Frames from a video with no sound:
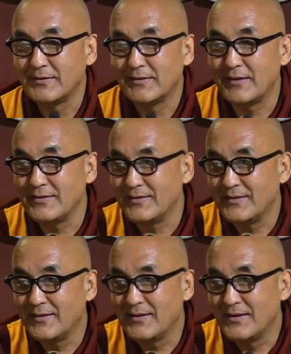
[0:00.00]
Then
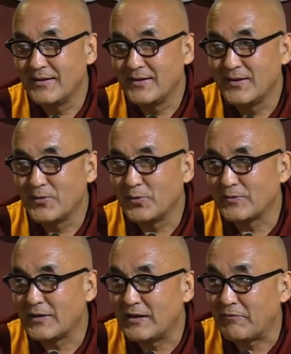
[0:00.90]
all
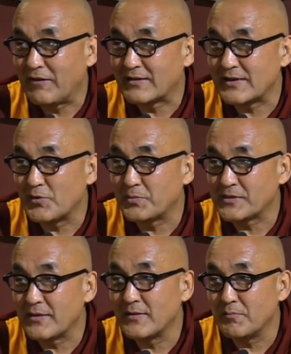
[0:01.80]
the reflection of
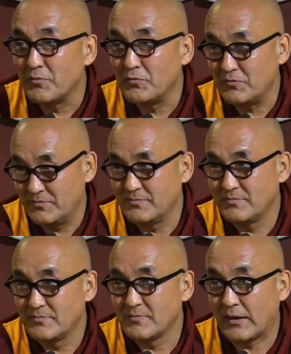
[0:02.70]
sun and moon
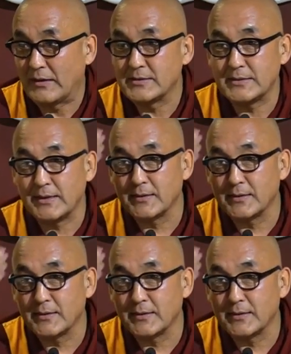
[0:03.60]
can see